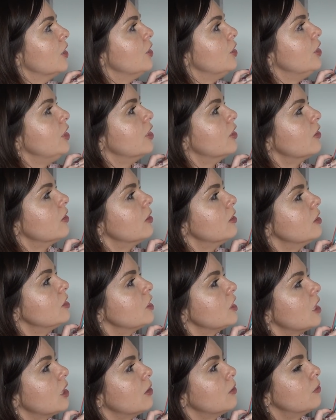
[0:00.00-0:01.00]
Young
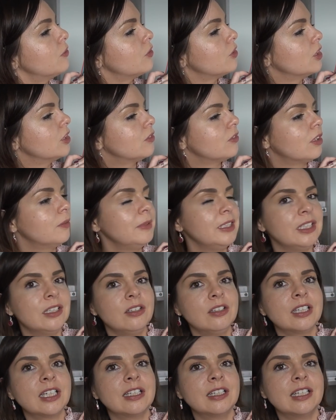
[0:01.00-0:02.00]
chow fried, I
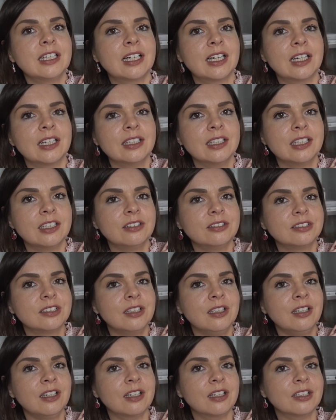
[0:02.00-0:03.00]
mean, look at that, that looks
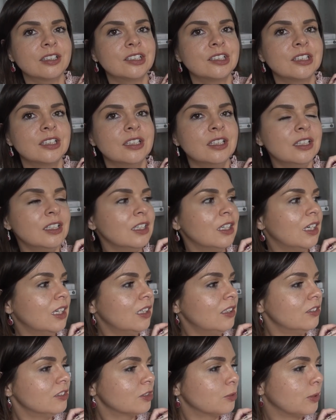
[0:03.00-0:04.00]
lush.
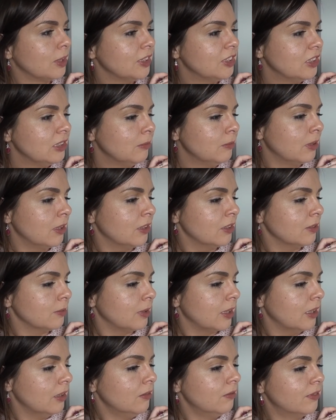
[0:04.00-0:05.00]
And looks quite simple as
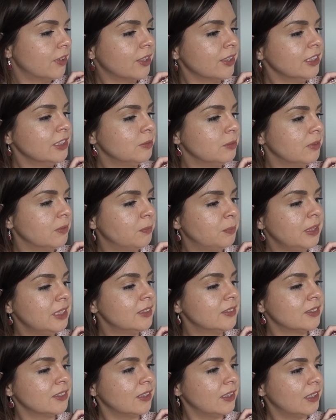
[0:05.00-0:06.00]
well, rice with
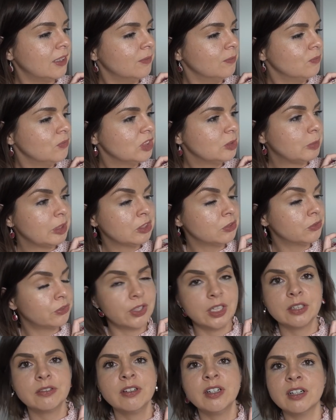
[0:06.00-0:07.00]
bits in it. Special
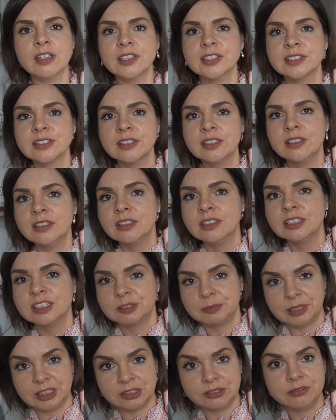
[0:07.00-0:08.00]
fried rice,
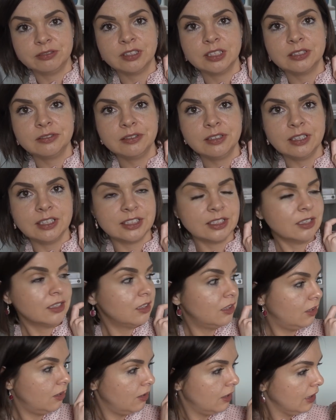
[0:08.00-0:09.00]
I
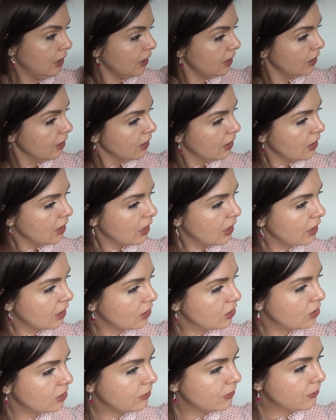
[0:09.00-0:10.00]
can do that. I
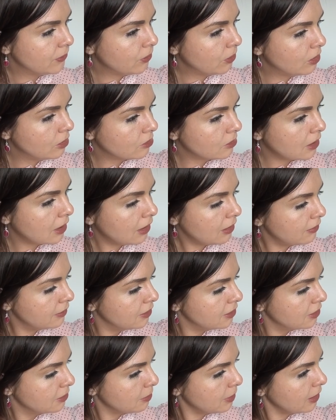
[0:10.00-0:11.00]
can do it for 400
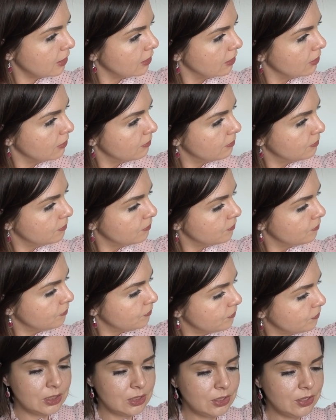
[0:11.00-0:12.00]
calories as well.
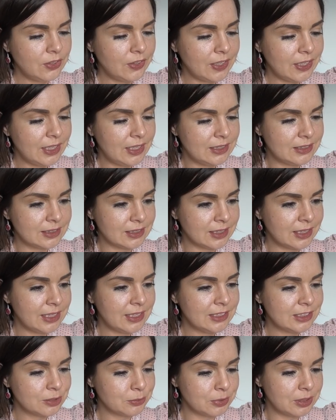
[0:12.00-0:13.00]
The good thing is the
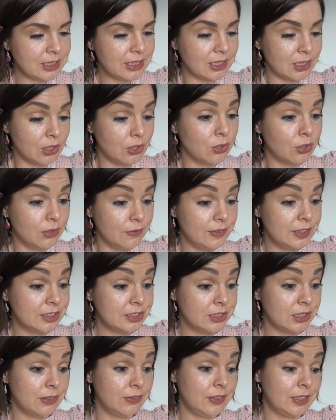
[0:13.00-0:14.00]
kids would eat a lot of the
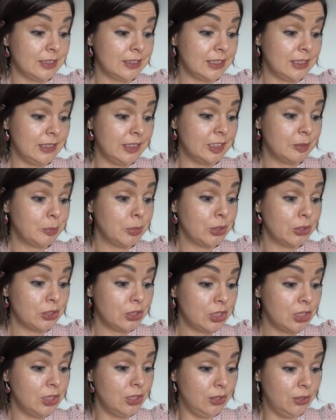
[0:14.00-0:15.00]
stuff that's in this book
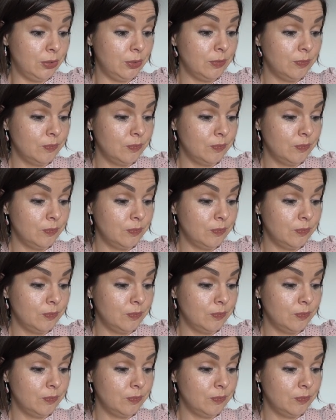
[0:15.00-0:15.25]
too.